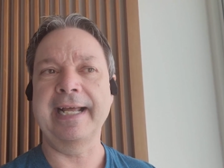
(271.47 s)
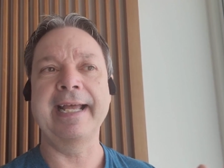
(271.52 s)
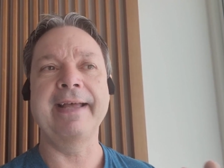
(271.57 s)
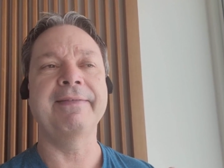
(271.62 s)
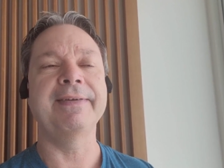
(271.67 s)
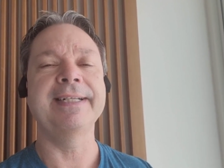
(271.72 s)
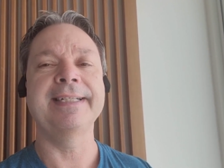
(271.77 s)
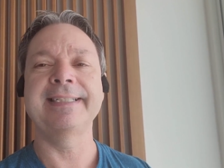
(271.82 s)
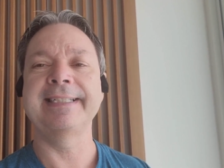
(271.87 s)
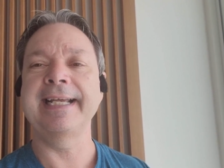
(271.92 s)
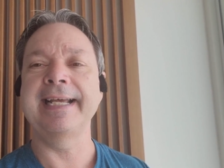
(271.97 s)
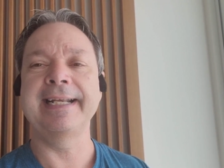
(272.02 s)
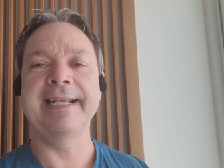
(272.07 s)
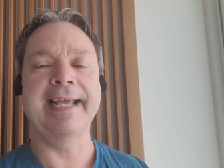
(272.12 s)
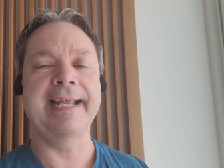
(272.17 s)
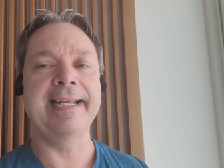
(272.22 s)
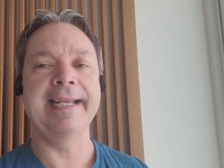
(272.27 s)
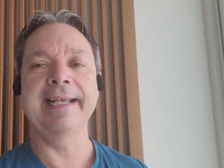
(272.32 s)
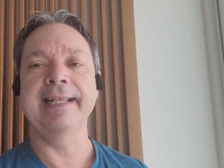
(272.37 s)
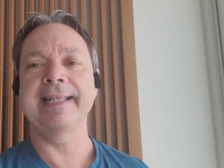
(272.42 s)
I haven't said
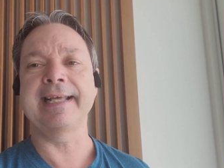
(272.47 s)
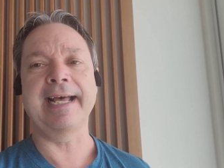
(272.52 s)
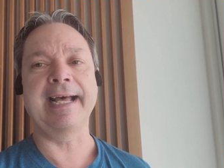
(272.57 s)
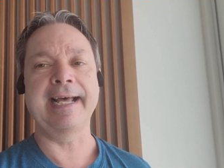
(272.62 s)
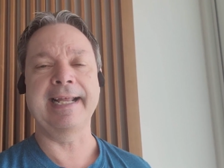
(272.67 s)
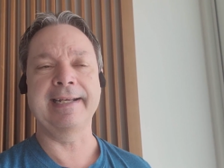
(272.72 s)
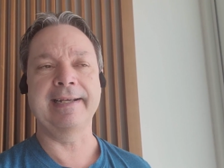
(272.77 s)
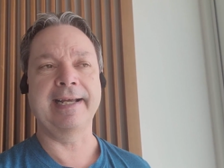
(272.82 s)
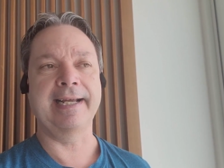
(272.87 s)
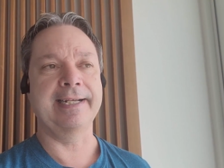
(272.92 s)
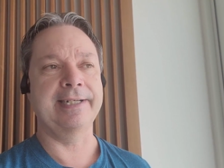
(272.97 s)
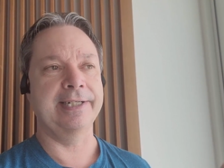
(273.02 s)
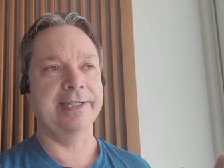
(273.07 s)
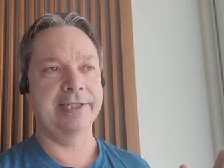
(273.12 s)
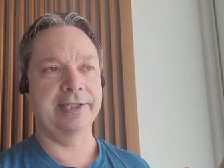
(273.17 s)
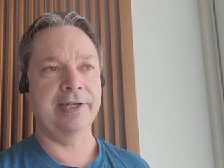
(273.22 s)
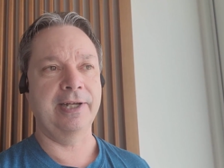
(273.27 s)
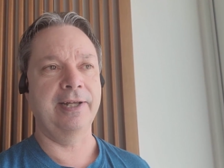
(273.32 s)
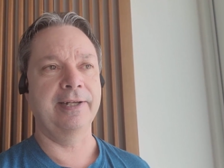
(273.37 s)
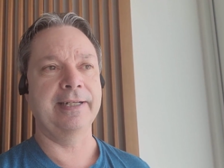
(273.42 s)
any of that. I
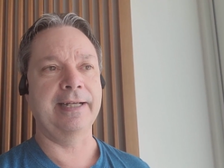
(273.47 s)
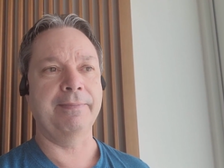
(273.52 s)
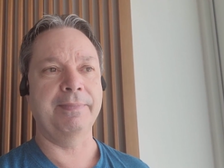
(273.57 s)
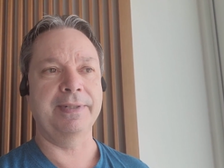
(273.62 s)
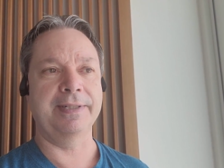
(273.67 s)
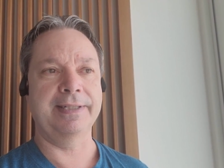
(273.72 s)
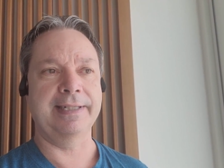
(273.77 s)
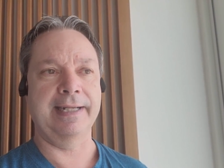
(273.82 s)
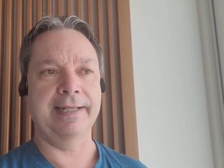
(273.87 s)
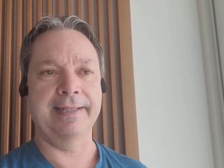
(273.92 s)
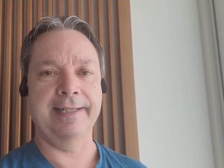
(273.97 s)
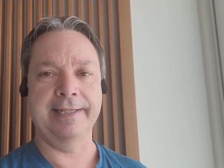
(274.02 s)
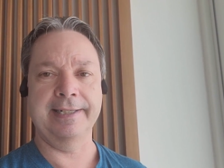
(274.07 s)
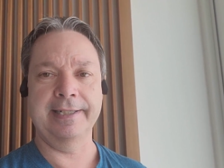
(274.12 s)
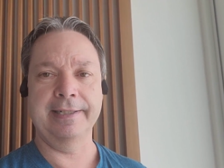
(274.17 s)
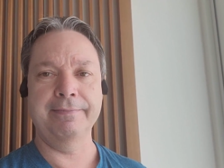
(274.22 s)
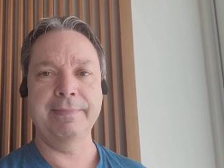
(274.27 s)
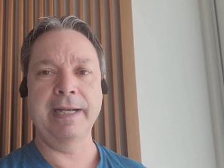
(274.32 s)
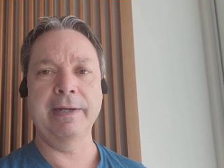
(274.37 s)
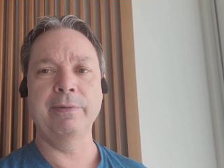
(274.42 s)
just called up and said, this
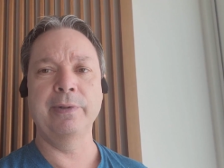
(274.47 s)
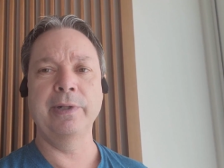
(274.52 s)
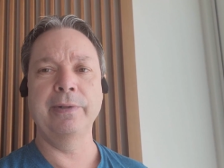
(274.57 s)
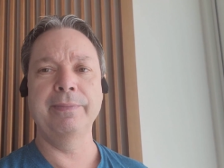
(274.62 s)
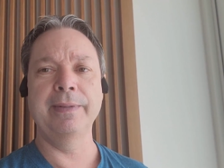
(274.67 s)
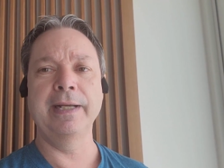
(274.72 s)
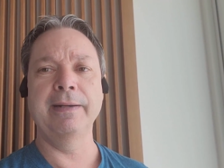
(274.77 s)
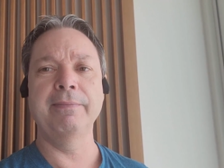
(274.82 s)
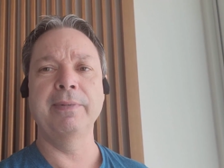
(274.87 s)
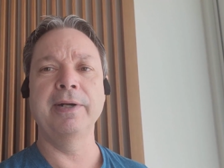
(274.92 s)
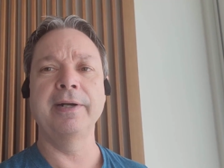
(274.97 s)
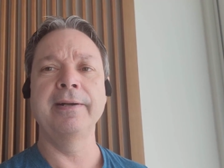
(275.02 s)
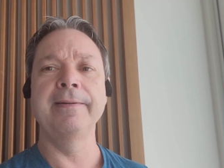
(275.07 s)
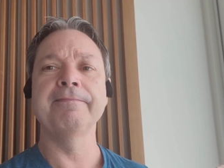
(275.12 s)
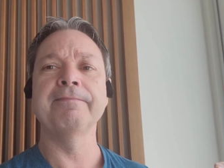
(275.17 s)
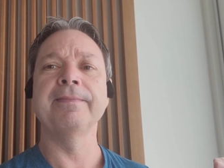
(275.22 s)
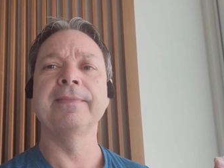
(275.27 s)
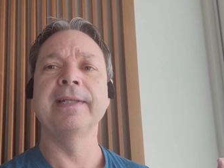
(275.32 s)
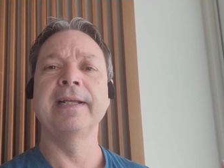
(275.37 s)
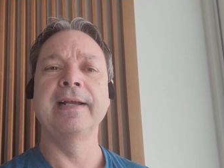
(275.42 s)
is my room number
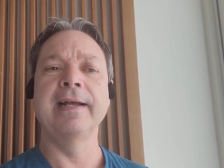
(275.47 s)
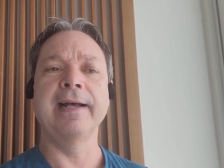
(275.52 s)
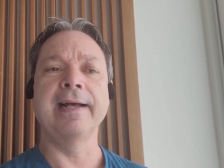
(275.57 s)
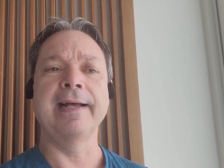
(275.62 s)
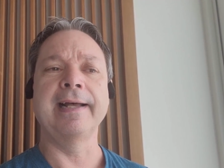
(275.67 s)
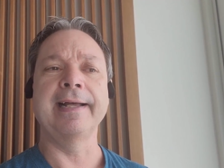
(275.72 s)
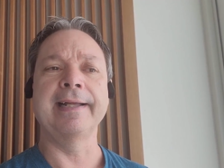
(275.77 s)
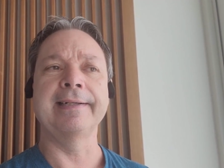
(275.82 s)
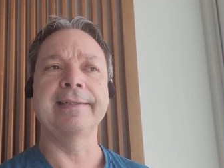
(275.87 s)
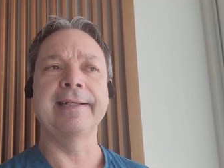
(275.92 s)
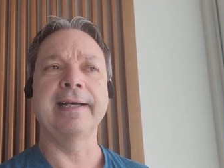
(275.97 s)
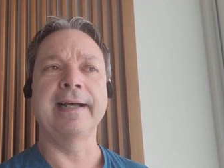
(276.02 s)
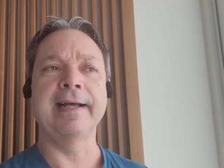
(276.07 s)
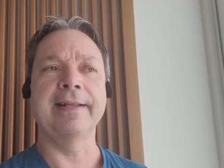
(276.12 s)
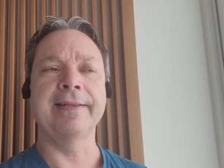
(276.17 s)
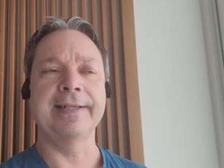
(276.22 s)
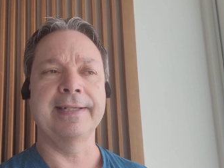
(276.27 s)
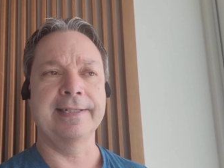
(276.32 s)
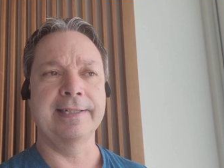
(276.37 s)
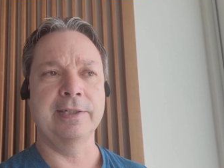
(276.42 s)
and
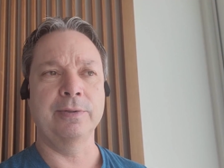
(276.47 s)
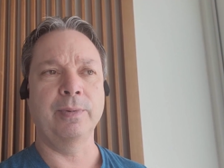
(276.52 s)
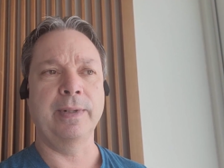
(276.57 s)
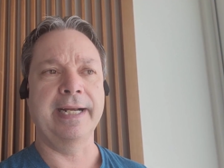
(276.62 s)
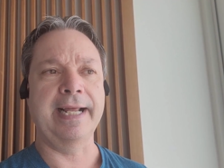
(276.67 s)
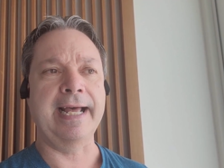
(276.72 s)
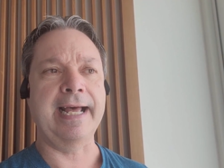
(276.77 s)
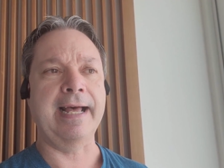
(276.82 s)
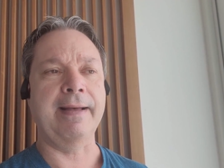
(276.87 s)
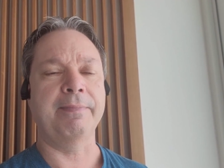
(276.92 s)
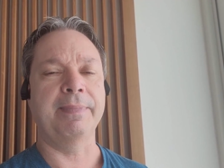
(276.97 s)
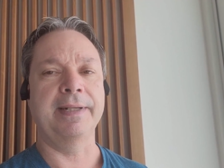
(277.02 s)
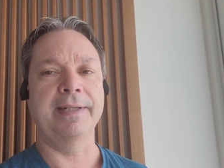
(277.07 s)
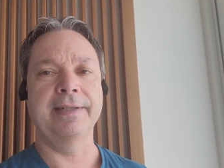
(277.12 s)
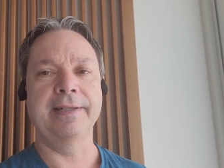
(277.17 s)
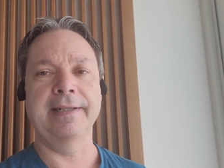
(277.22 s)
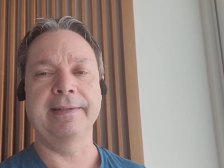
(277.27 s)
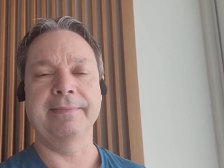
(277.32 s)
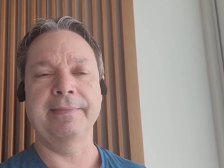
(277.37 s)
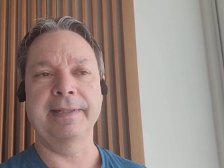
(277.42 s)
uh, this is what
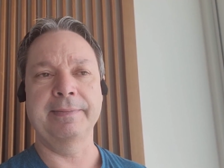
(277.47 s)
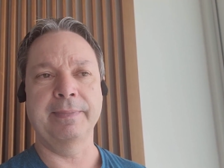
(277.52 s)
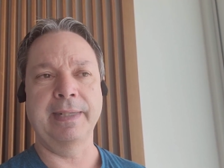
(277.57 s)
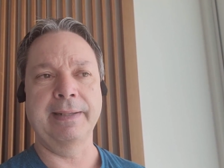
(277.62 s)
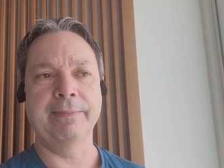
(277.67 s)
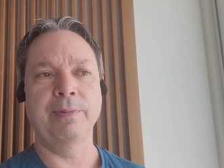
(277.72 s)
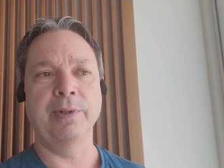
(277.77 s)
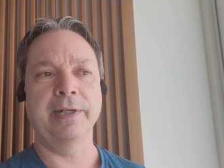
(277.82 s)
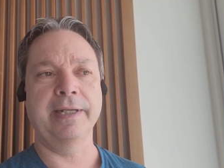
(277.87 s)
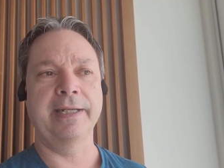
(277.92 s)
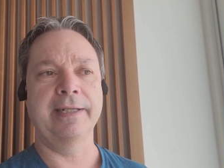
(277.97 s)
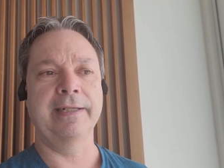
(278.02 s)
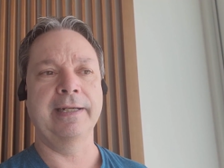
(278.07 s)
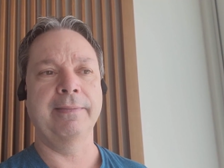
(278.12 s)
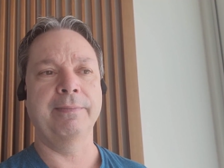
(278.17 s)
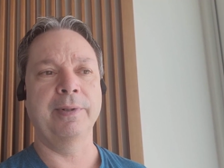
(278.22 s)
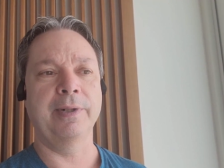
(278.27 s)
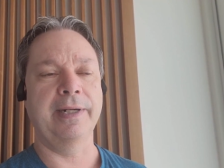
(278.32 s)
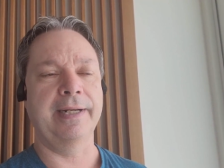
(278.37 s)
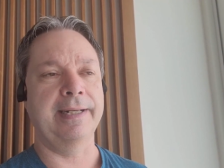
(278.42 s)
happened and my booking
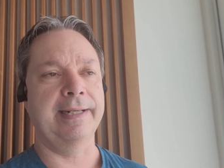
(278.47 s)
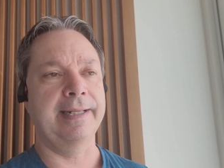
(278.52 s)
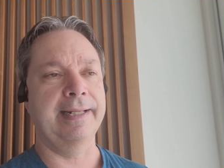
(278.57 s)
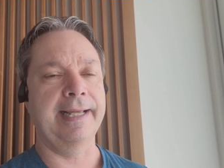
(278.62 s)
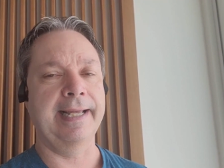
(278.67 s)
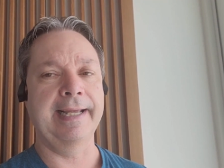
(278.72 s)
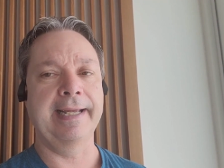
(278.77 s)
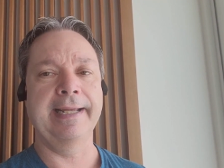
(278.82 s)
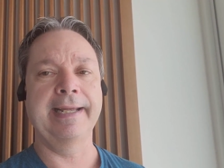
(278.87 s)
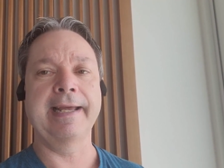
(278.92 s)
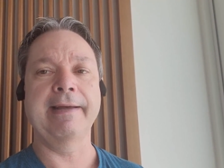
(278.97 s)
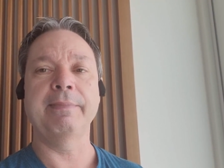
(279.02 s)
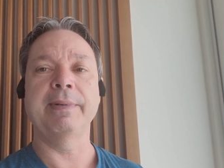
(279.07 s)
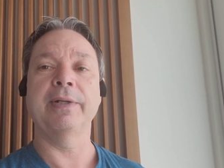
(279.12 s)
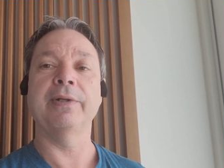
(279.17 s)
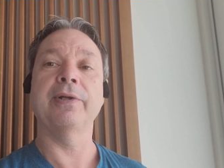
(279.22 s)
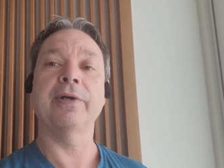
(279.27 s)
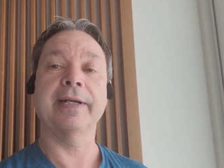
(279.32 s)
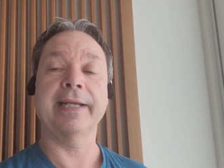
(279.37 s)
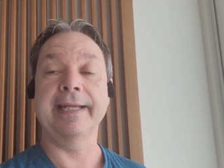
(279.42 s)
number and they have
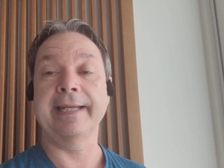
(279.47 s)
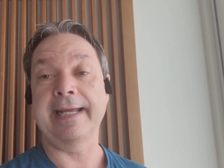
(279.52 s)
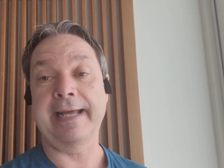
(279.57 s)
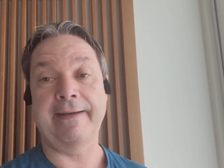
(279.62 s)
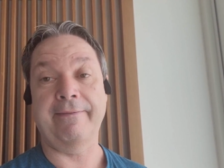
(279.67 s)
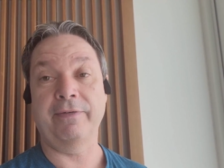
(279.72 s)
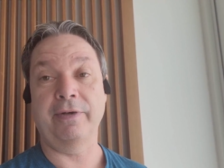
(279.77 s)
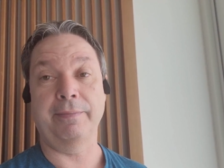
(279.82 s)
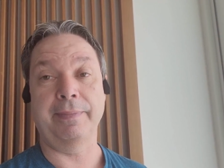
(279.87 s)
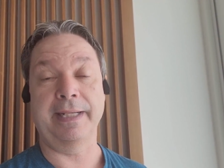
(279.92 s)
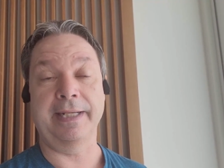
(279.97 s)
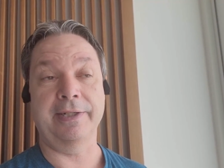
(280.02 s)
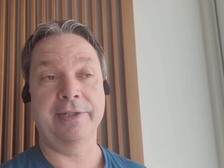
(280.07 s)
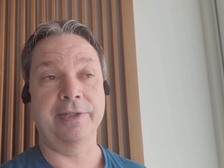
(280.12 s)
been looking after me.